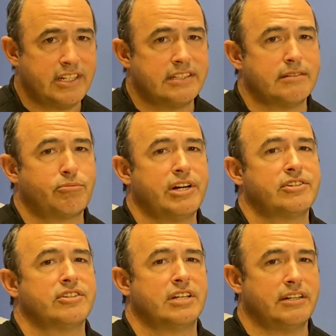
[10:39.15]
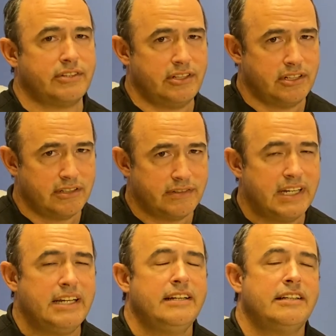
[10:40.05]
as the pressure is off the
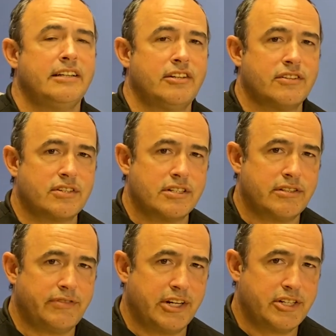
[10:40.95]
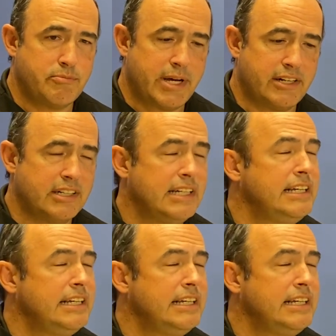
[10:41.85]
nerve starts to function better.